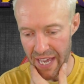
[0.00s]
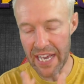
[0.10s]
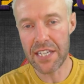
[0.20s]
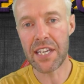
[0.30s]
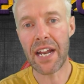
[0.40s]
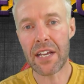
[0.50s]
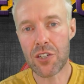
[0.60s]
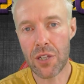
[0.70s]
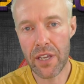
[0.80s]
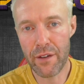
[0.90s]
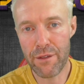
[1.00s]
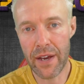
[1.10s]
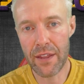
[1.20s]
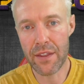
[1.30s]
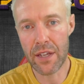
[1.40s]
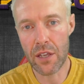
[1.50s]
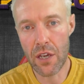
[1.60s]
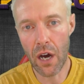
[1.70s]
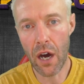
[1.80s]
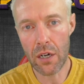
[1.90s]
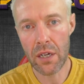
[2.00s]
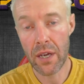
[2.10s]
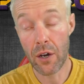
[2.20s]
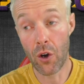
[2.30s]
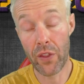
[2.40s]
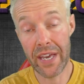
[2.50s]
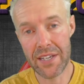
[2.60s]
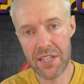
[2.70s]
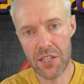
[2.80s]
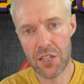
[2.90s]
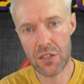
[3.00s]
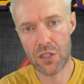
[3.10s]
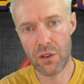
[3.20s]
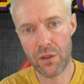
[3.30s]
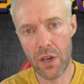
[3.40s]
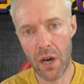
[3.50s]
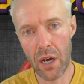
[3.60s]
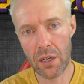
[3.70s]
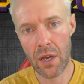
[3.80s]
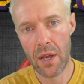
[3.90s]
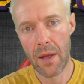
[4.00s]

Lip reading: Is it actually a faith in God or the existence of God?